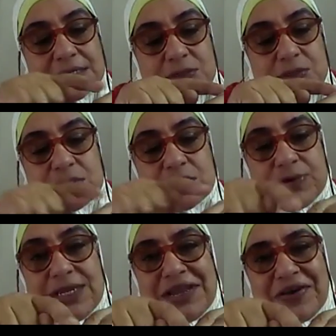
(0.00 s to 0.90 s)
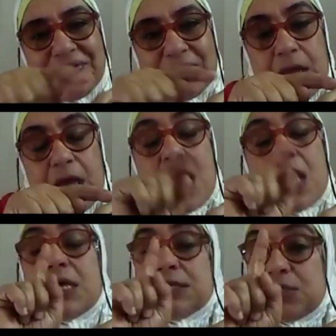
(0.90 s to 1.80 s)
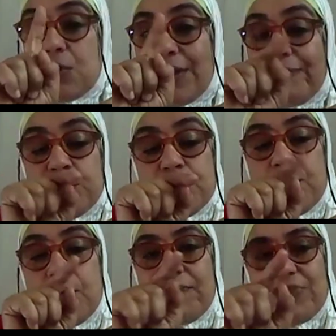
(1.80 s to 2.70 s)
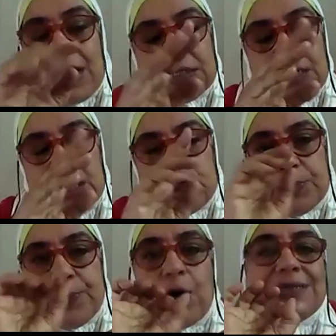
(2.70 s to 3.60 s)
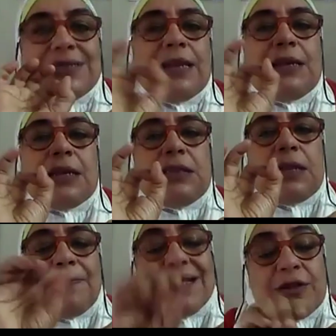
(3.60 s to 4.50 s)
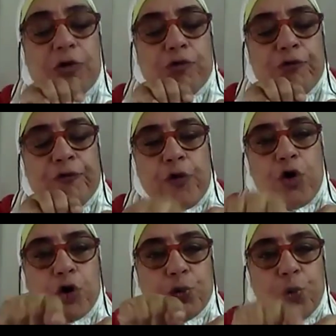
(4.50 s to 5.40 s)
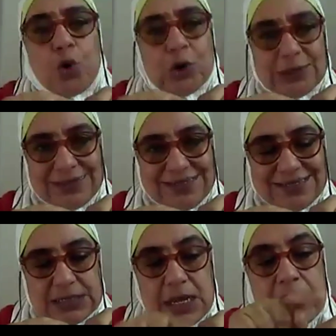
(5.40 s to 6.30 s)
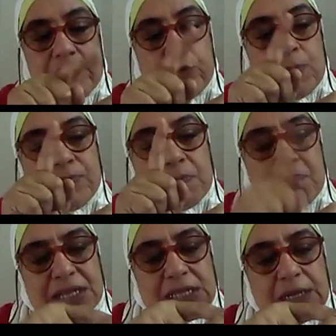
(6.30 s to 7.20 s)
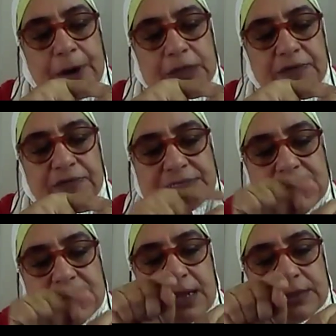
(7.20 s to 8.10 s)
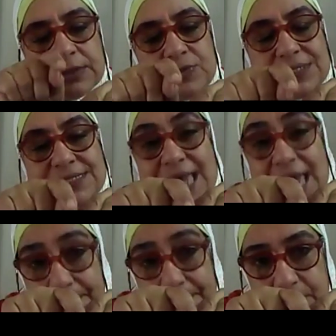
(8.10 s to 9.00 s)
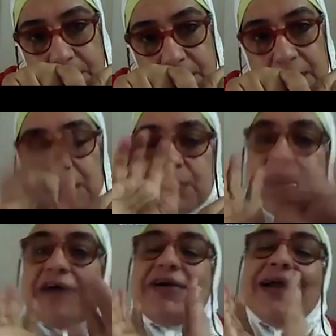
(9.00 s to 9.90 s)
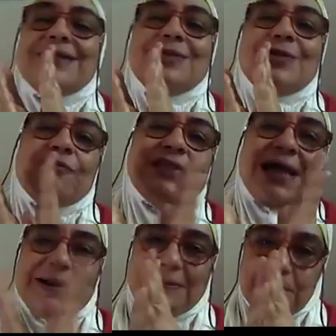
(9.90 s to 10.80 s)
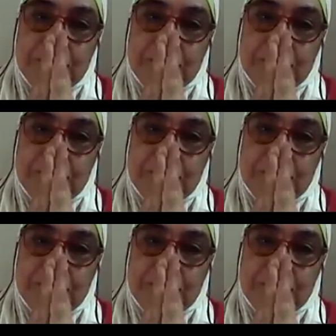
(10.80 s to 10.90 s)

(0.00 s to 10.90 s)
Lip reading: So near. So if you move the articulation point a little bit forward from the middle part of the tongue to the tip, you will have a hand of that.